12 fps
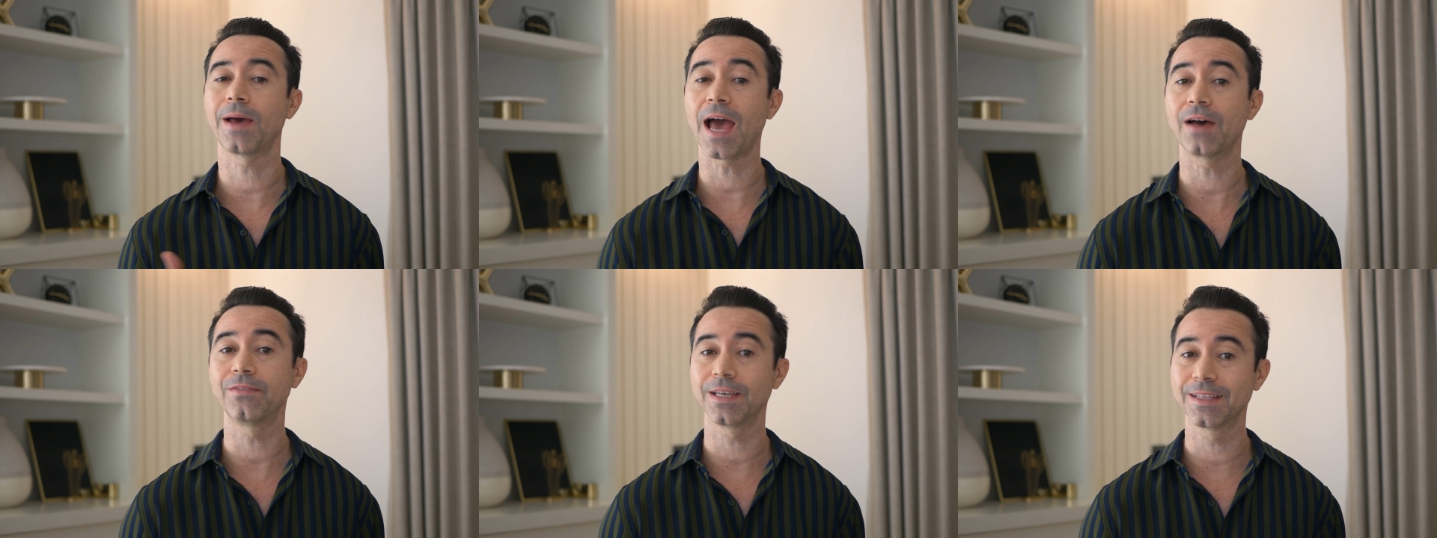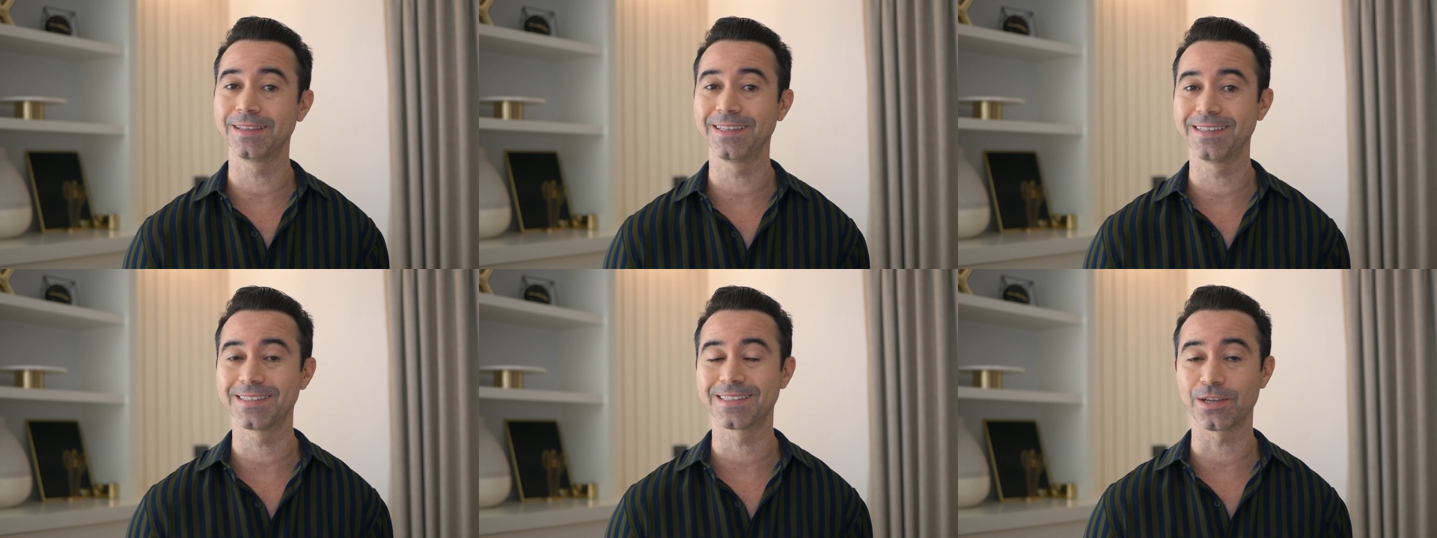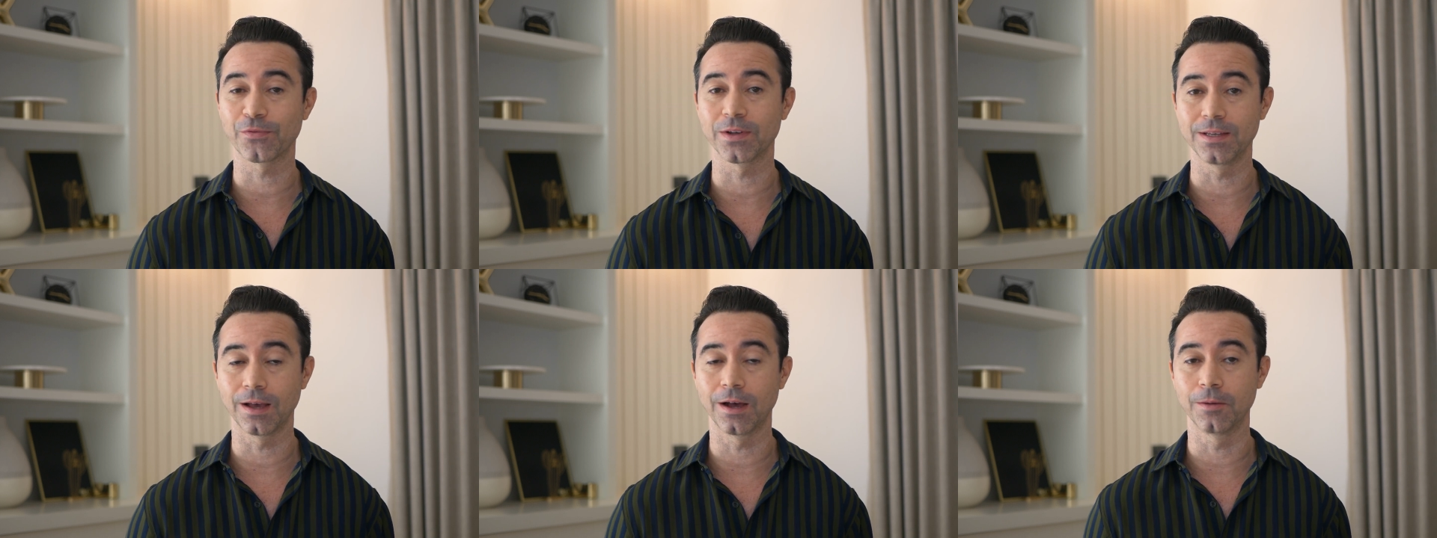end up having in these
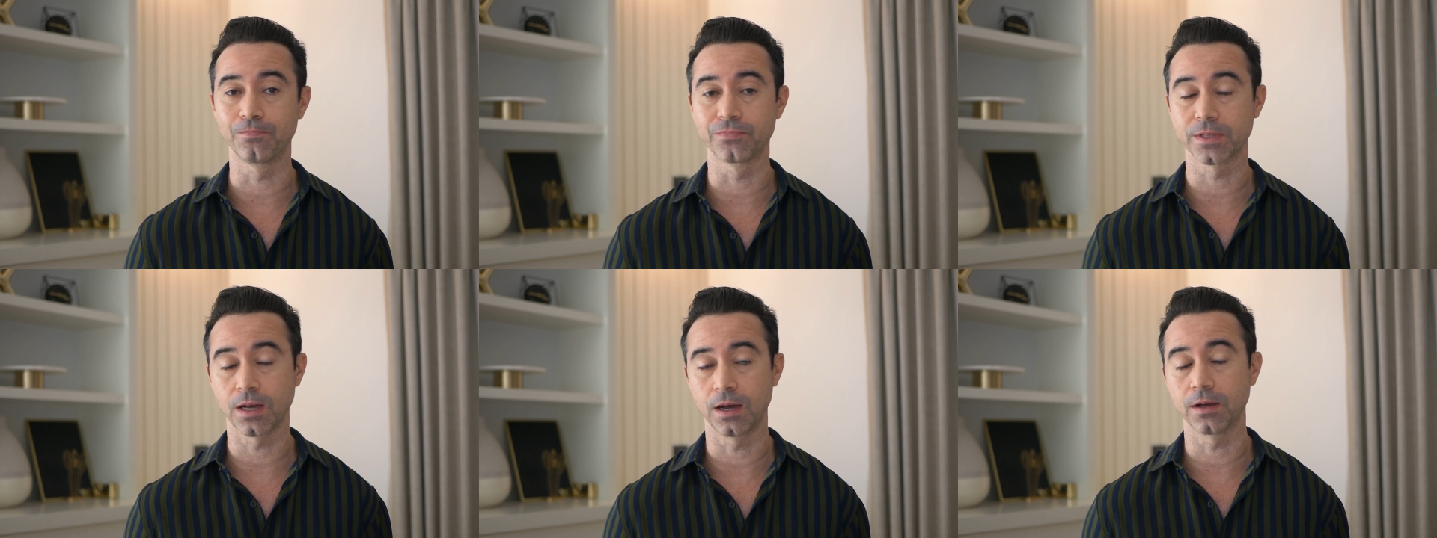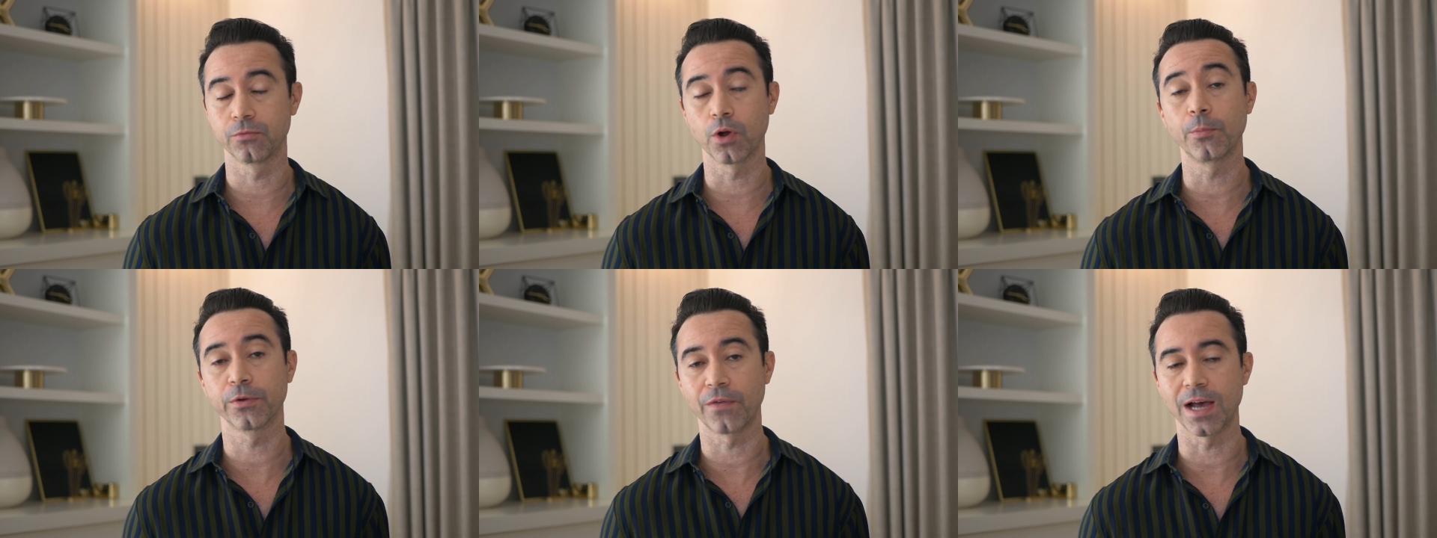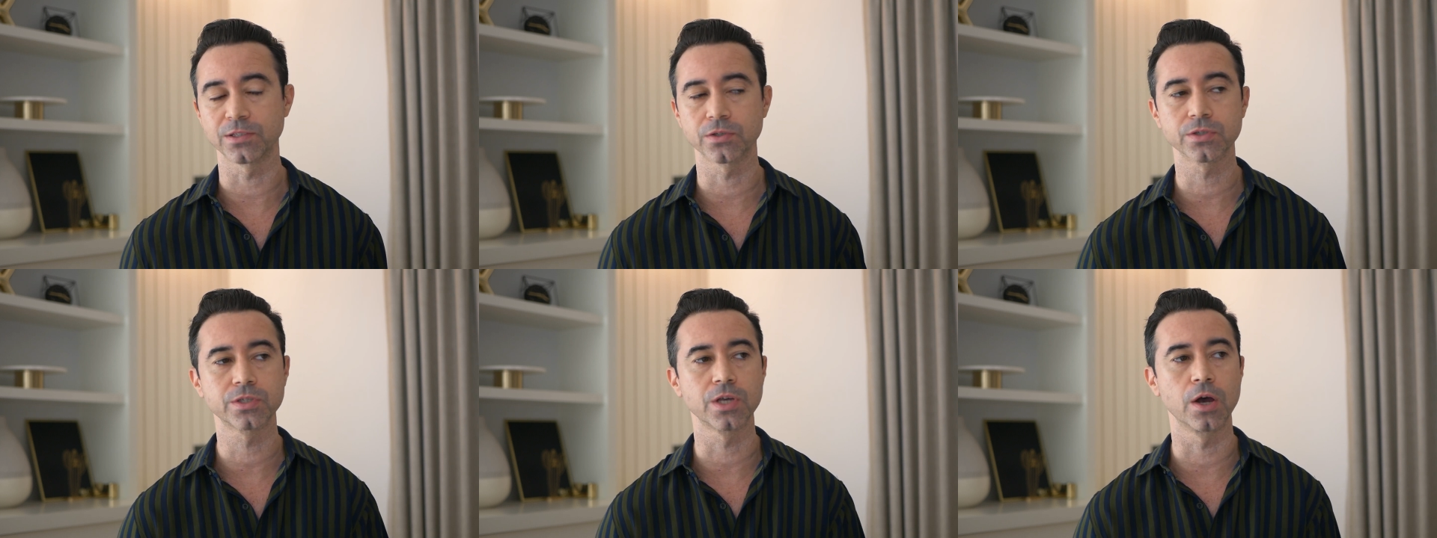different um, uh, robo
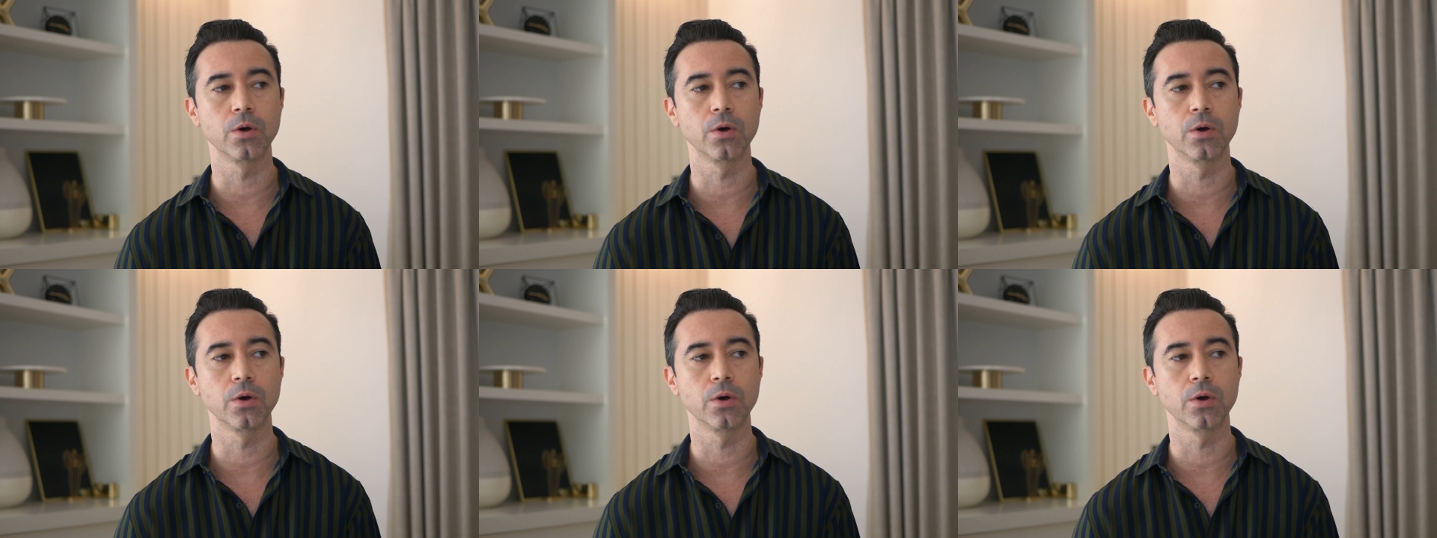advisors.